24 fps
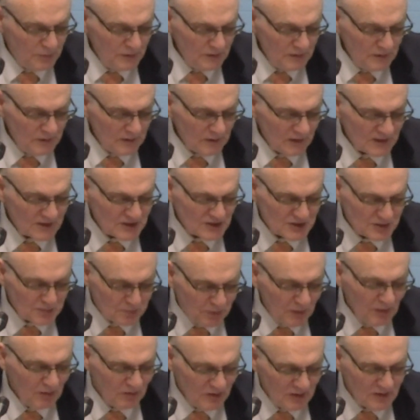be
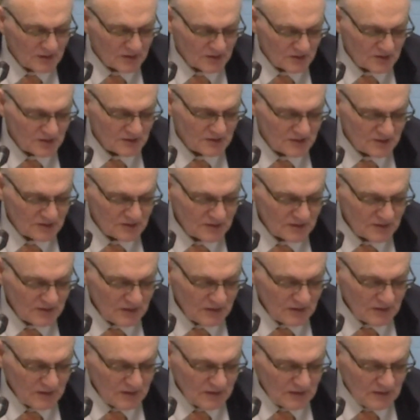experienced.
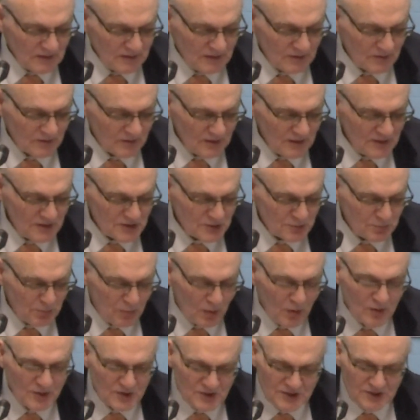His
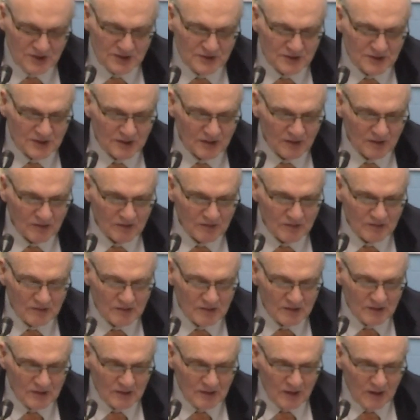mercy's there.
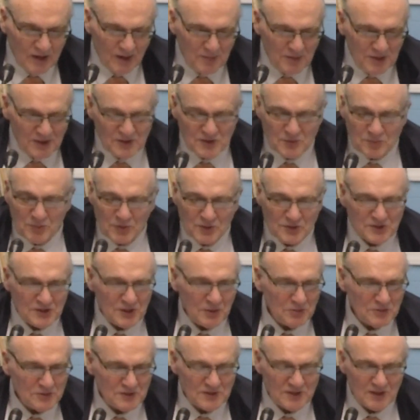His
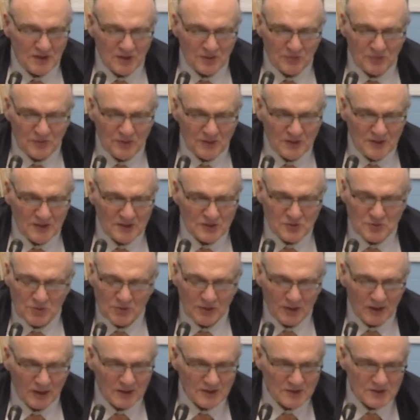mercy was there for the
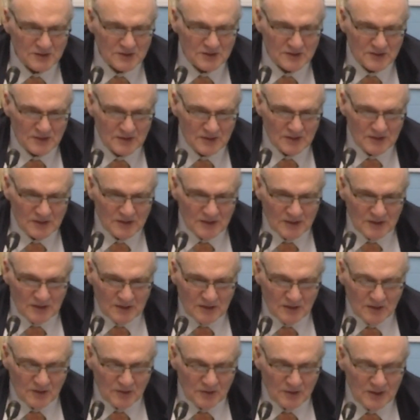Israelites.
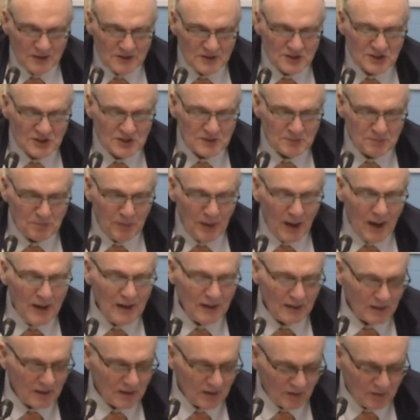In
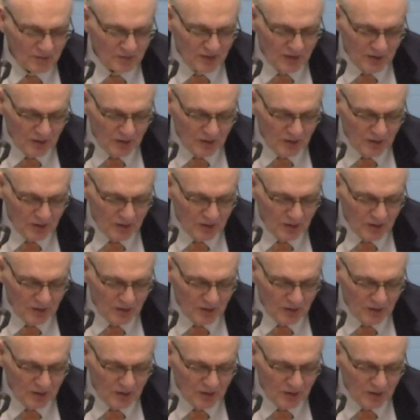spite of